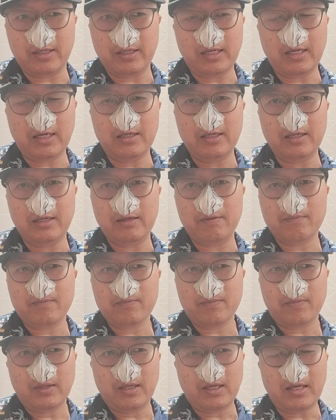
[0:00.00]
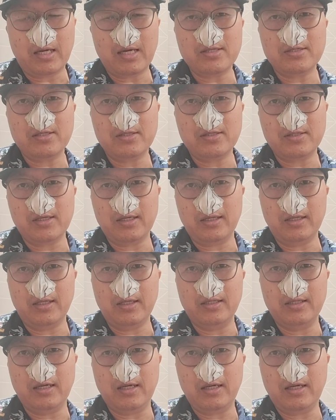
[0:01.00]
Any antigen
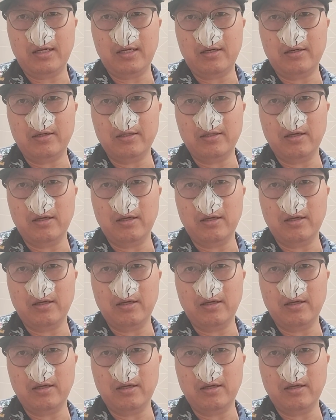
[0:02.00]
in the air,